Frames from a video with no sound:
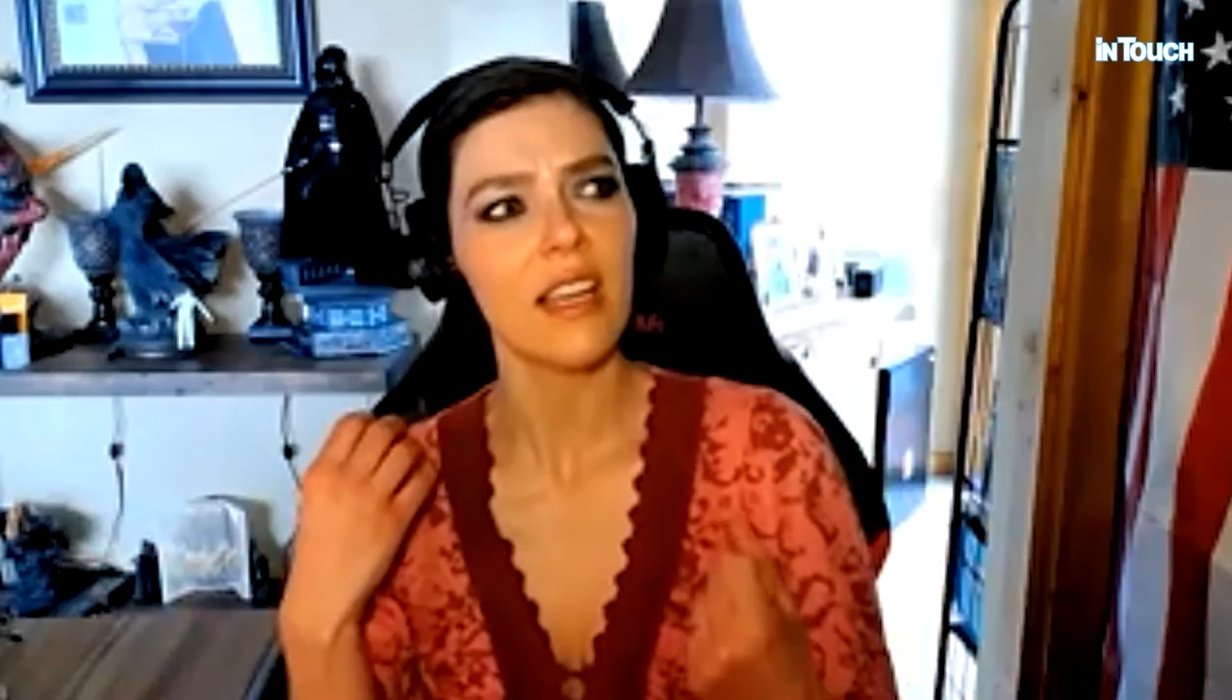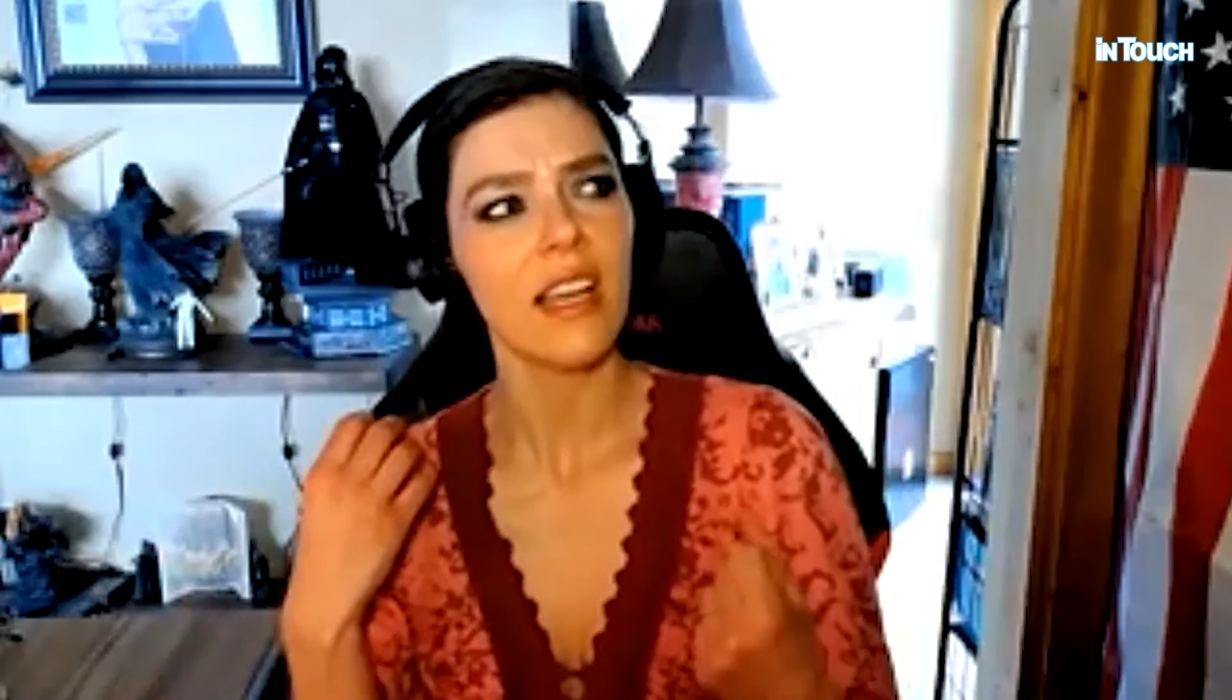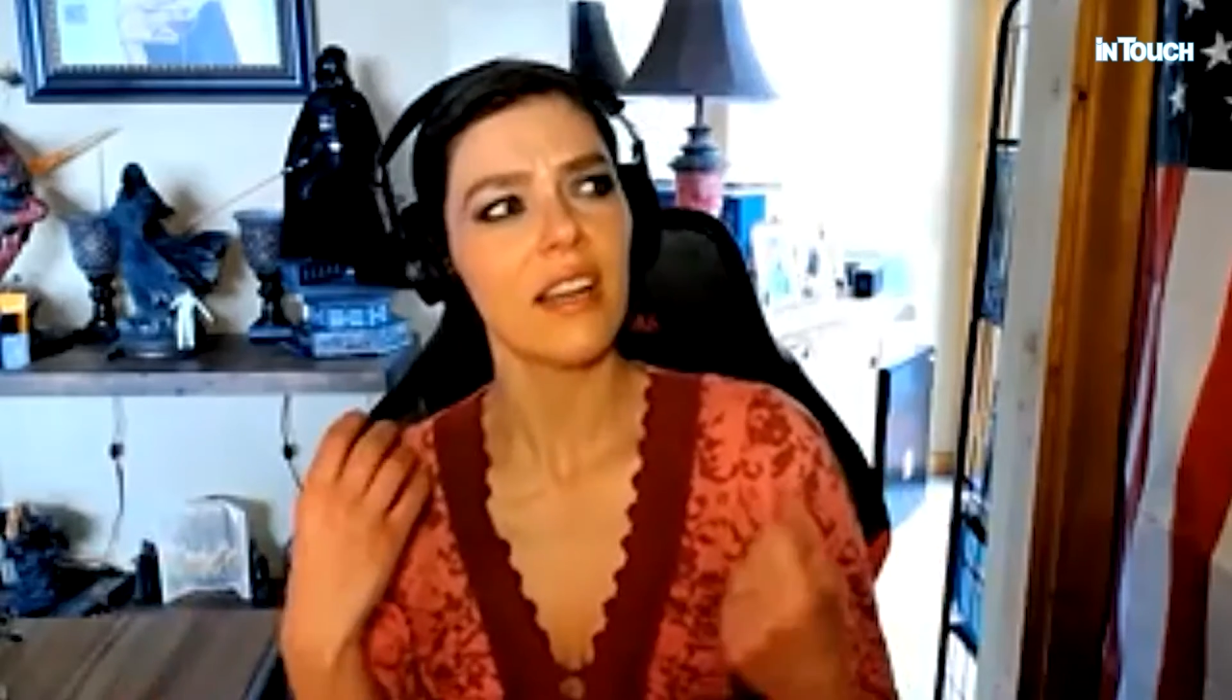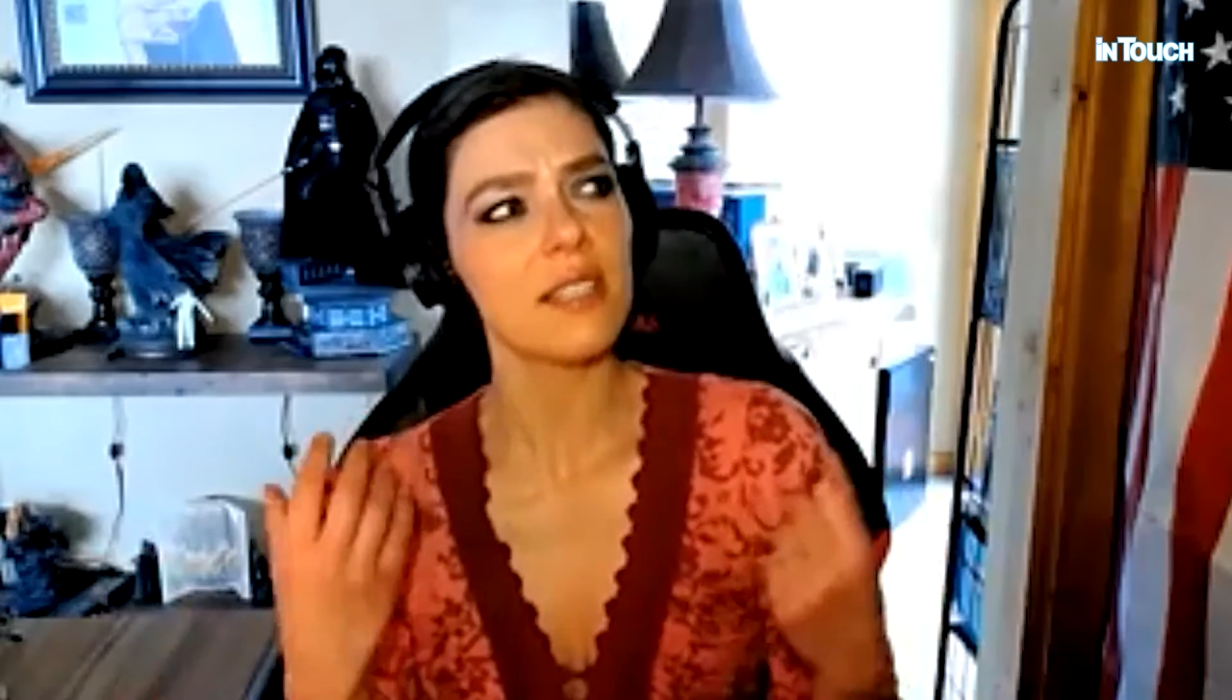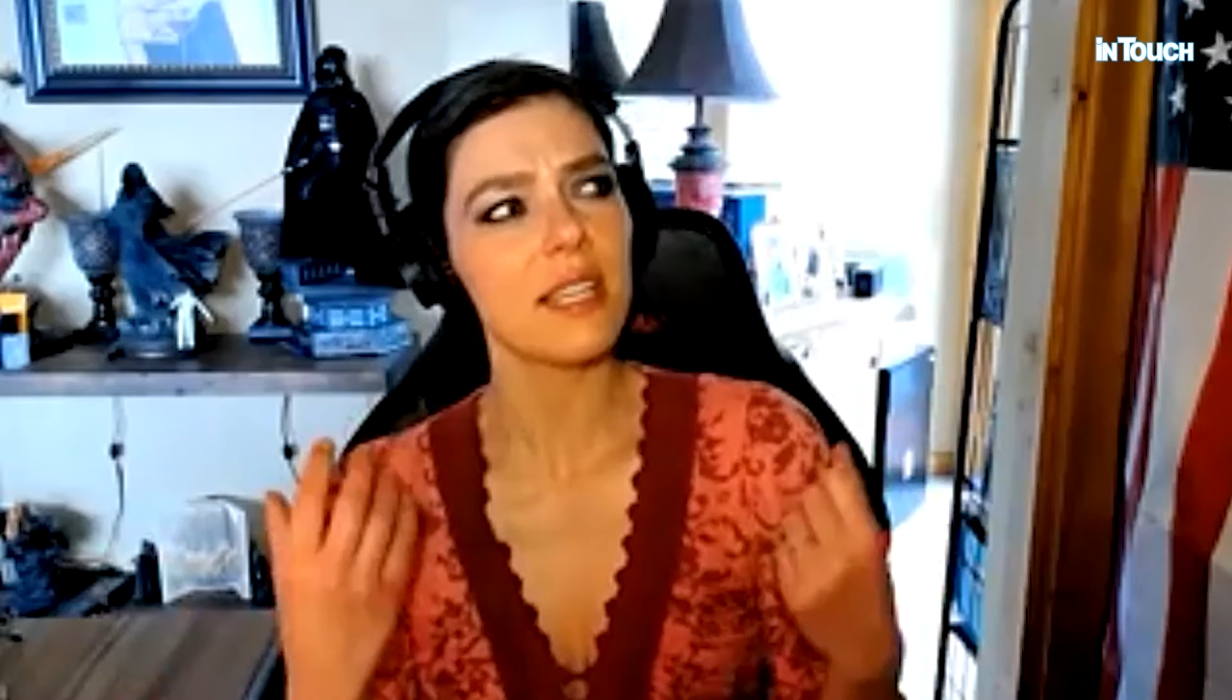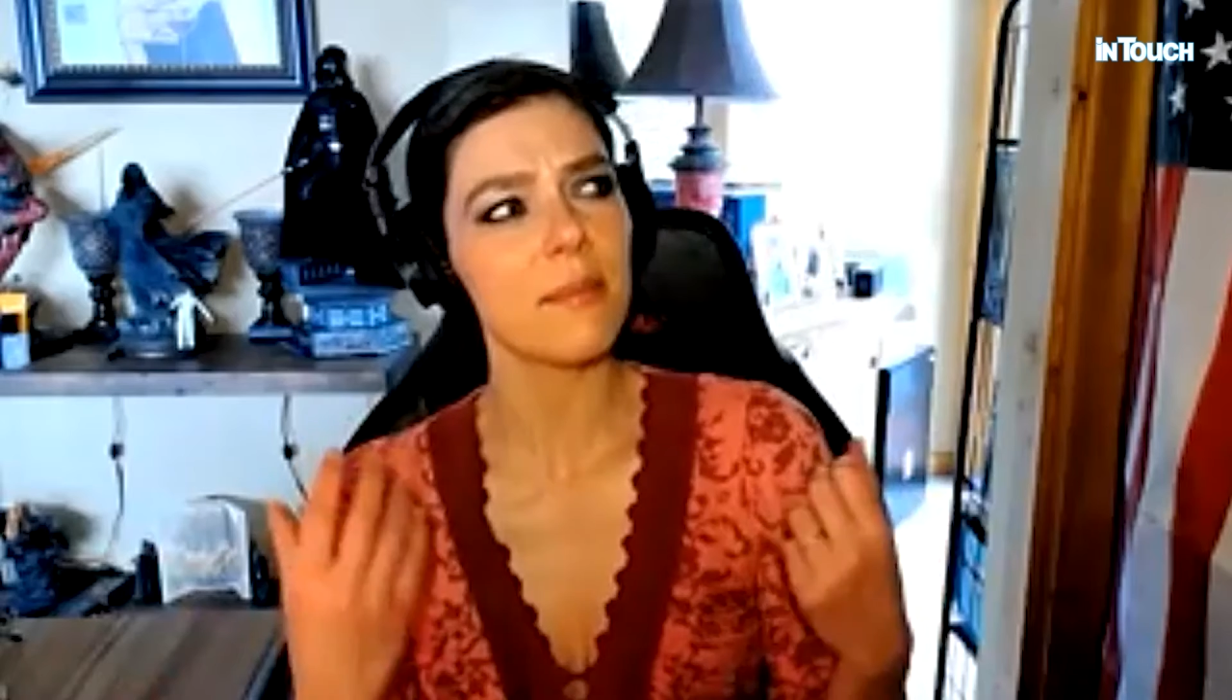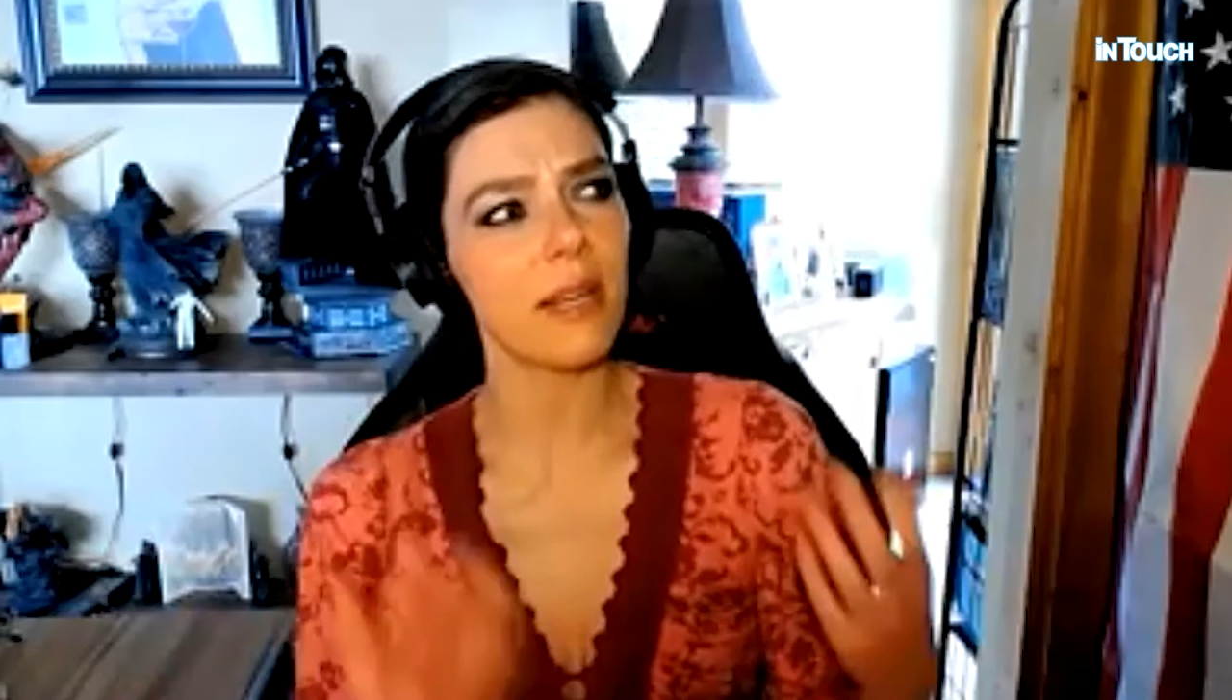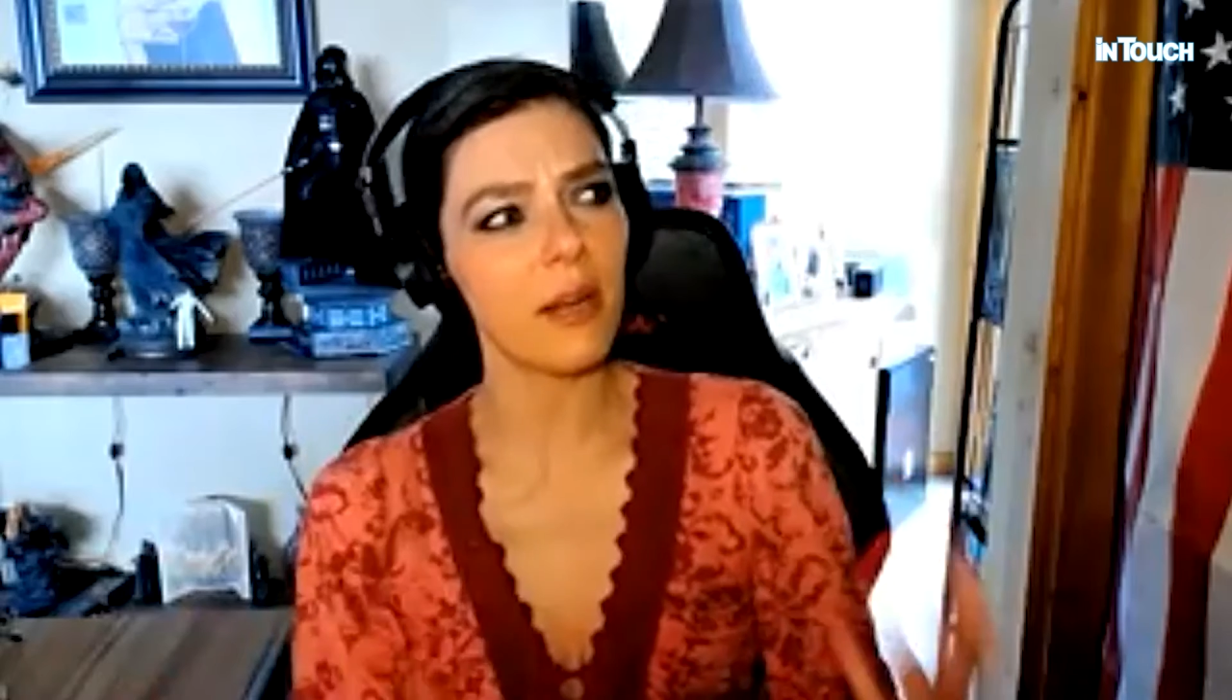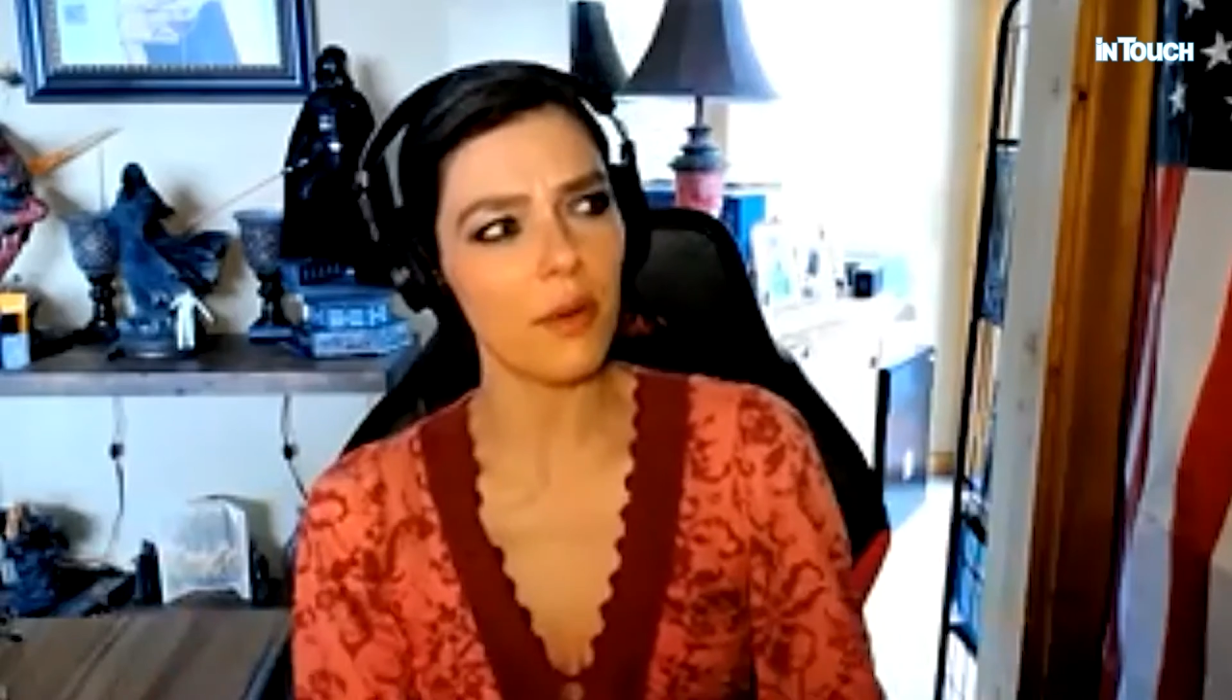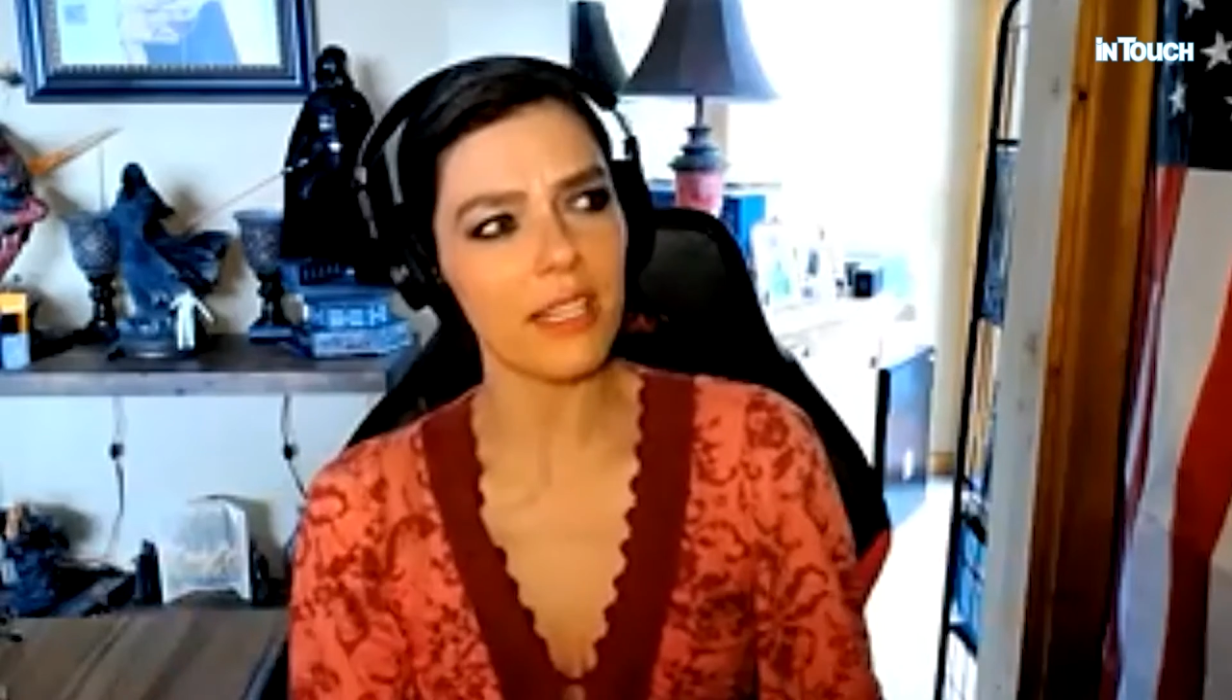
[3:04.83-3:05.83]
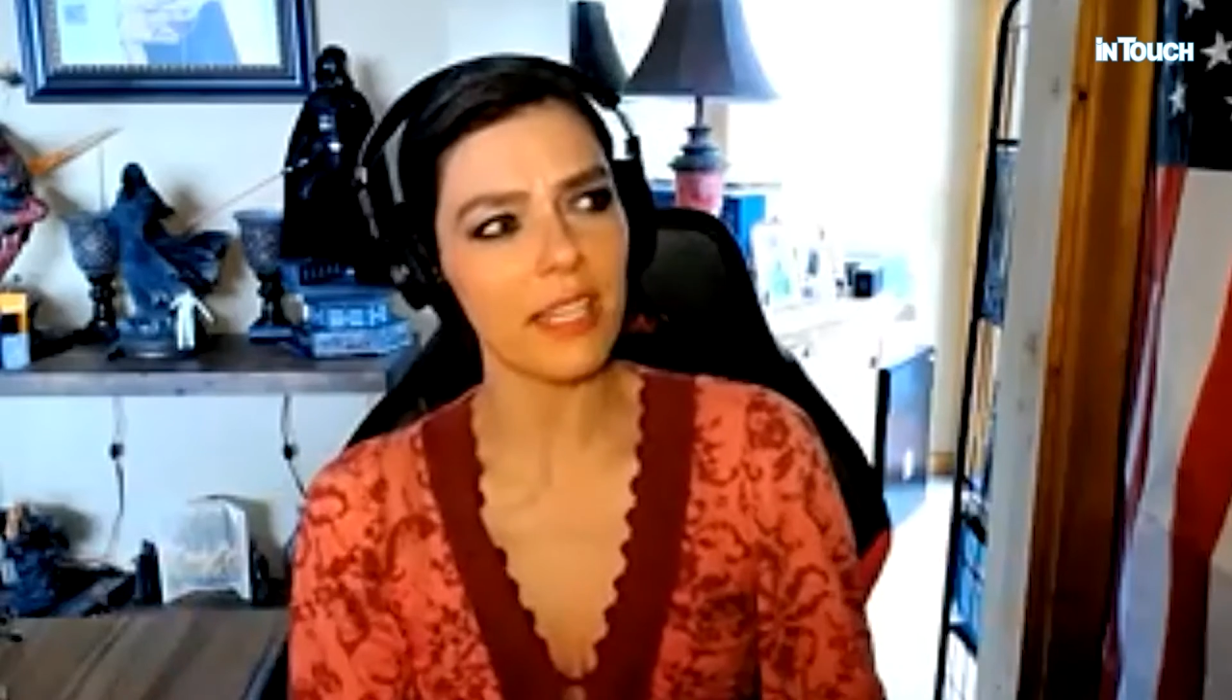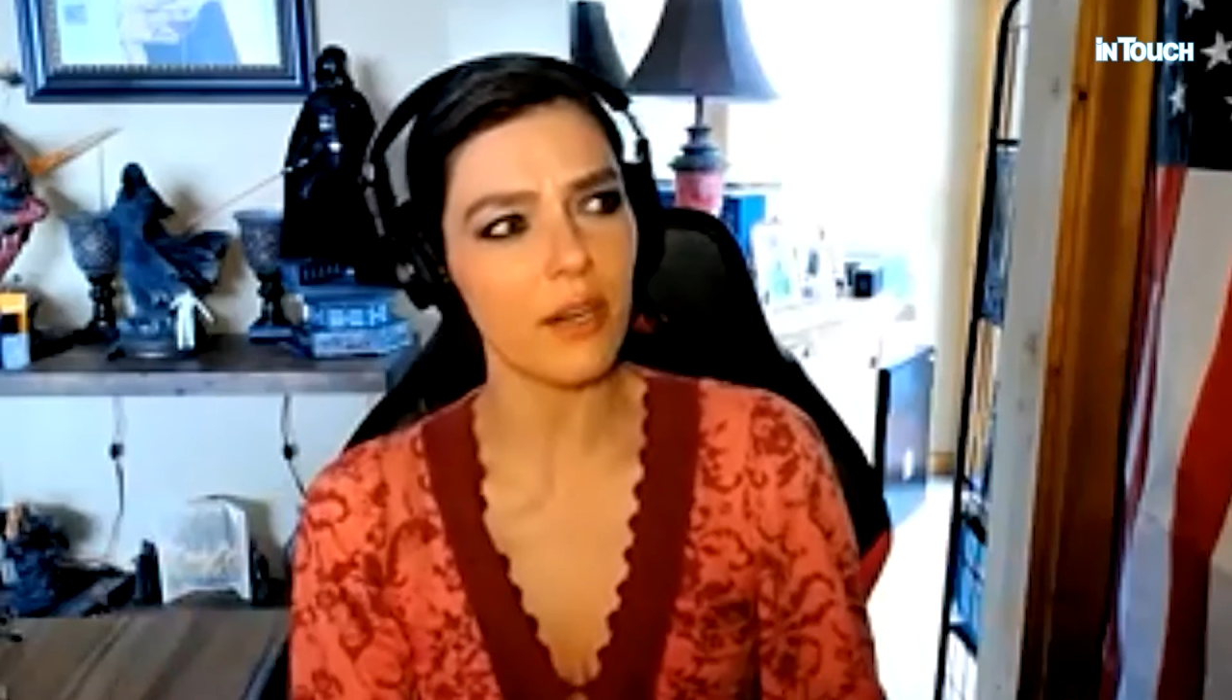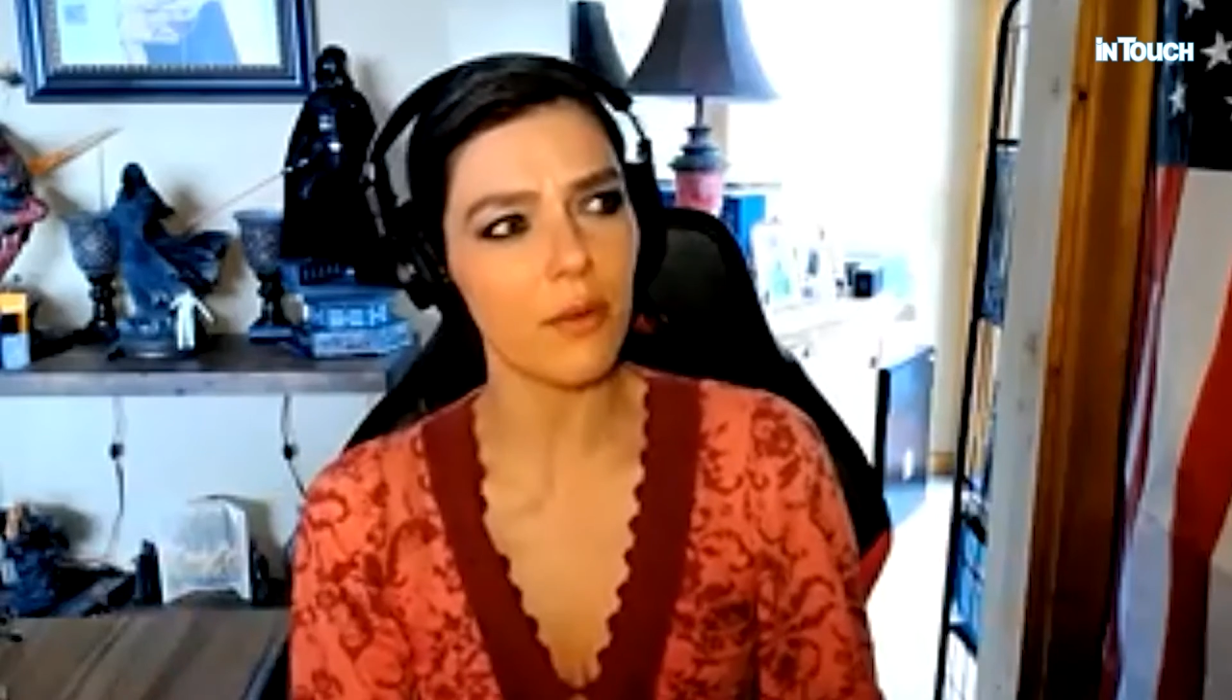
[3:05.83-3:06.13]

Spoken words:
And I was like, but I want to get